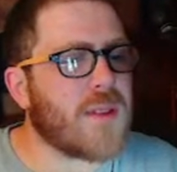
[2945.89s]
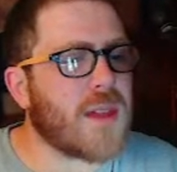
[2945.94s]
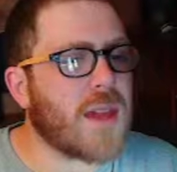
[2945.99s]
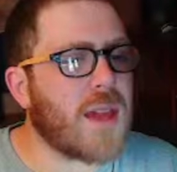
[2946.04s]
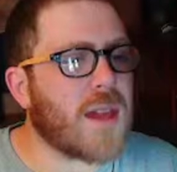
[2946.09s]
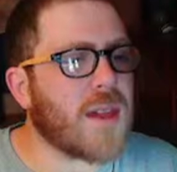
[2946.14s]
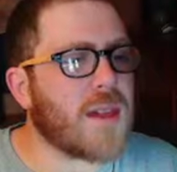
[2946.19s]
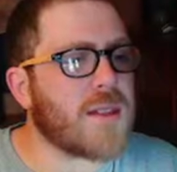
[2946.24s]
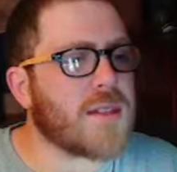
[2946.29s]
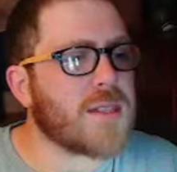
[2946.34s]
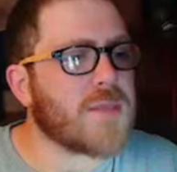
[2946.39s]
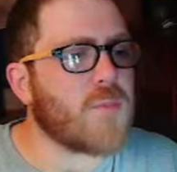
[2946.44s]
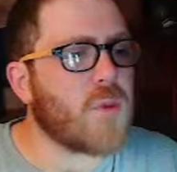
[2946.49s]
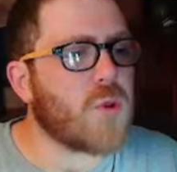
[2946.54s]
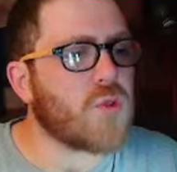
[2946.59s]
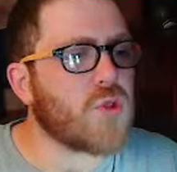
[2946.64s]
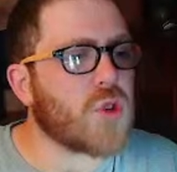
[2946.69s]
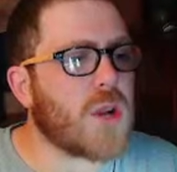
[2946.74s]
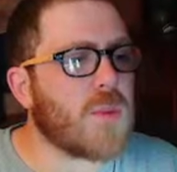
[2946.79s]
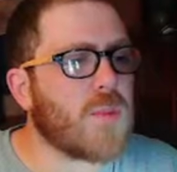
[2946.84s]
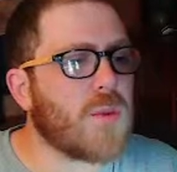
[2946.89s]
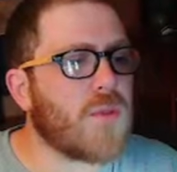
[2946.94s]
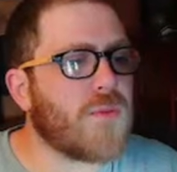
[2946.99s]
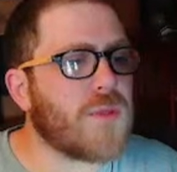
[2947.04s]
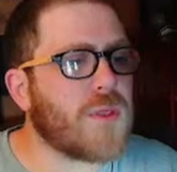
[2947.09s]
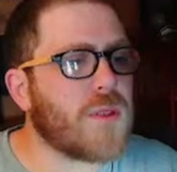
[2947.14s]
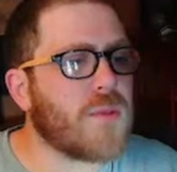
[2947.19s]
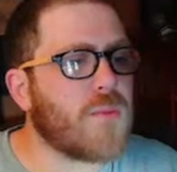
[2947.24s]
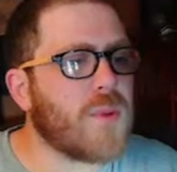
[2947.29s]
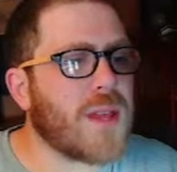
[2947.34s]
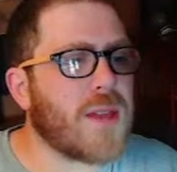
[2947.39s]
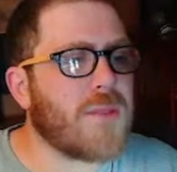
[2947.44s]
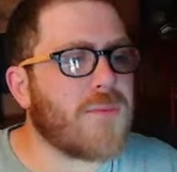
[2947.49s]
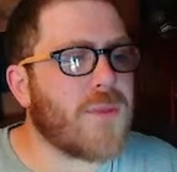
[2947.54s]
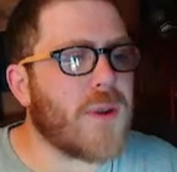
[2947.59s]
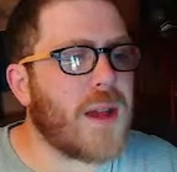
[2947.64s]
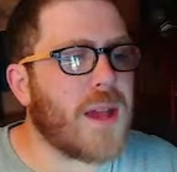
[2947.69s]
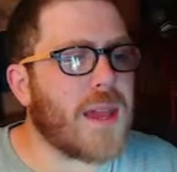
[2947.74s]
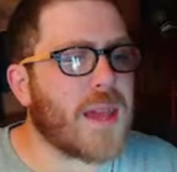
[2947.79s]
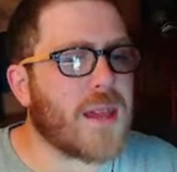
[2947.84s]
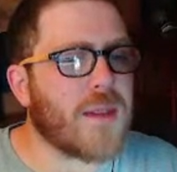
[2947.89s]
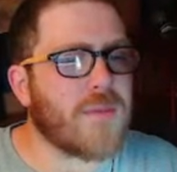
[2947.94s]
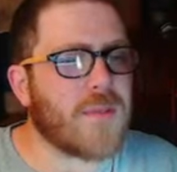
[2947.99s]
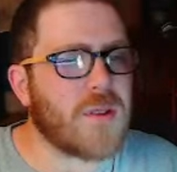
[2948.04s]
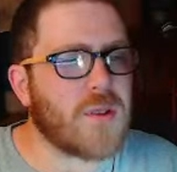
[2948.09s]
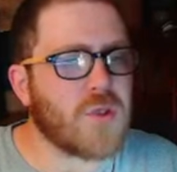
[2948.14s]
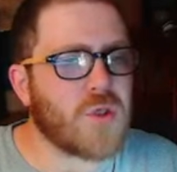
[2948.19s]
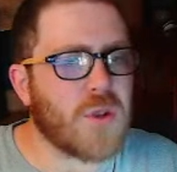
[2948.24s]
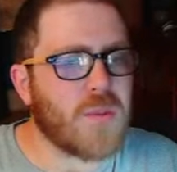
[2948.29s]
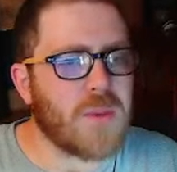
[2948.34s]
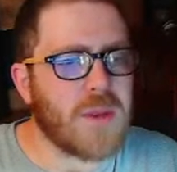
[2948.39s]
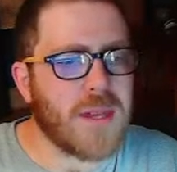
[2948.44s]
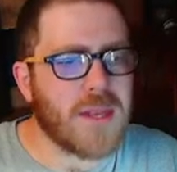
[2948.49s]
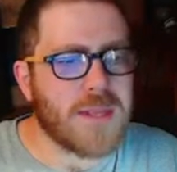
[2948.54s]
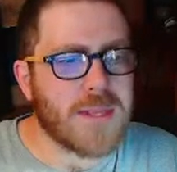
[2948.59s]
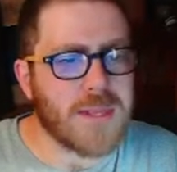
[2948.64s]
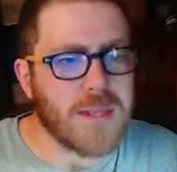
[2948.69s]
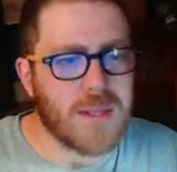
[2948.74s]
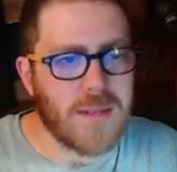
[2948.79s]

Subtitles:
getting in small trouble for the wikifying of contributors.